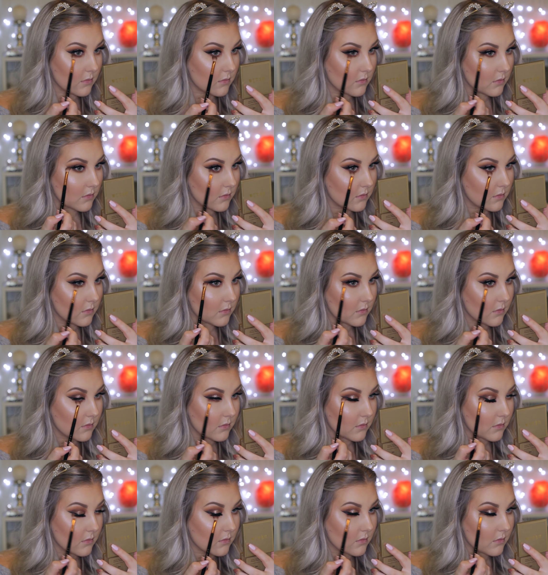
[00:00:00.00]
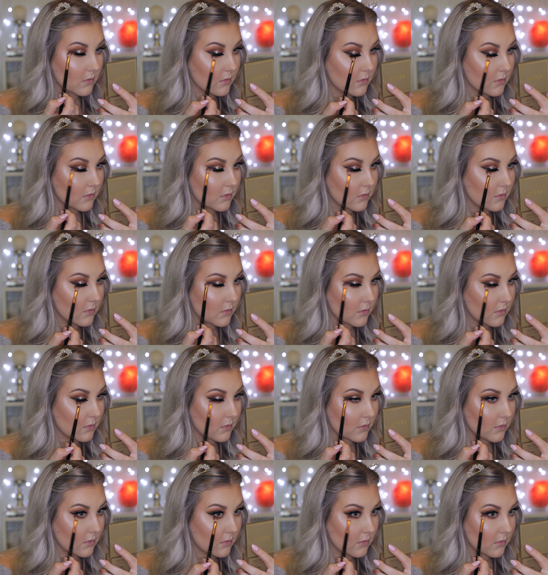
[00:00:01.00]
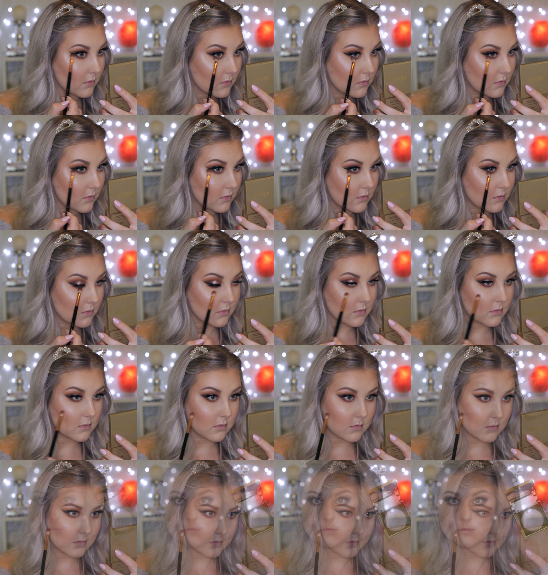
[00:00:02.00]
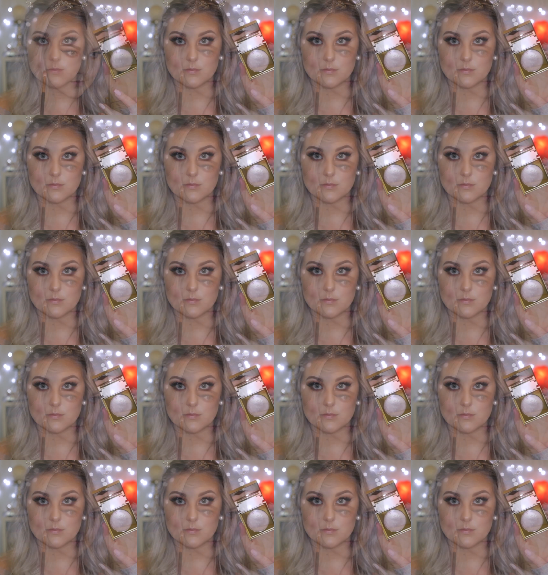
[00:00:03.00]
[no speech]